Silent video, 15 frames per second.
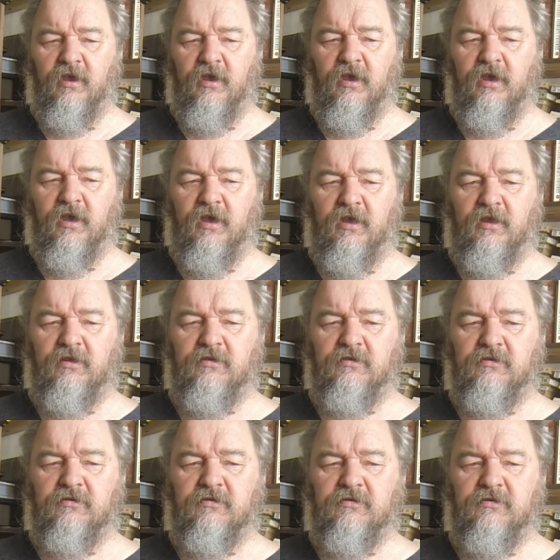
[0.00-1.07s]

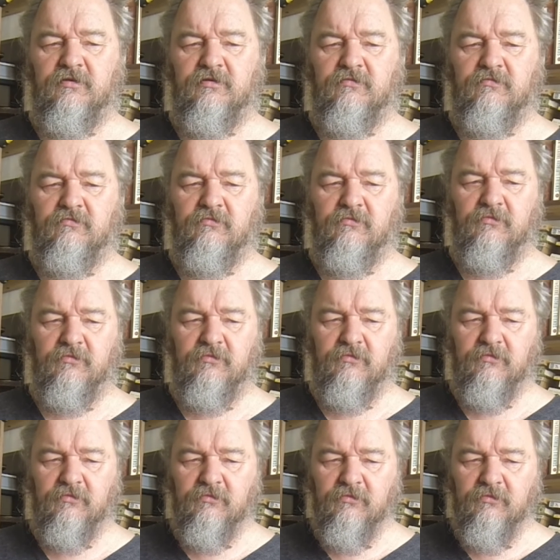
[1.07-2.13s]
and
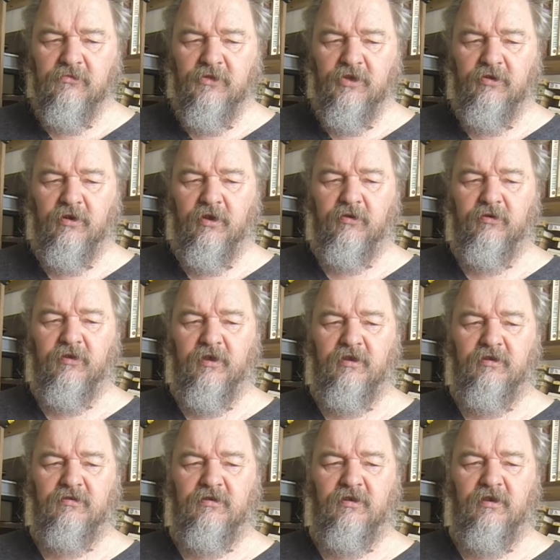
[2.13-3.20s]

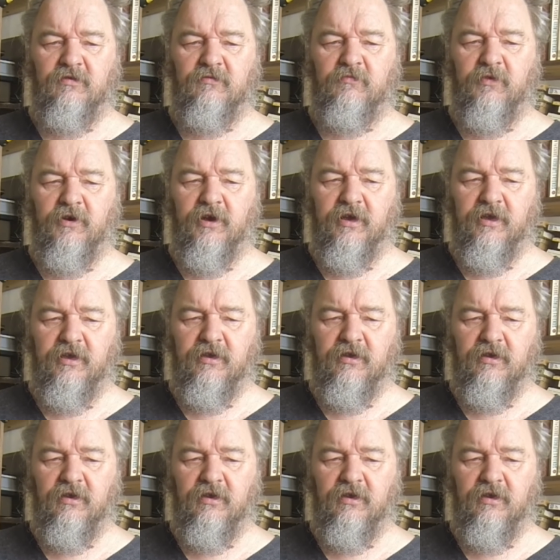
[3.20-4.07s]
they'd buy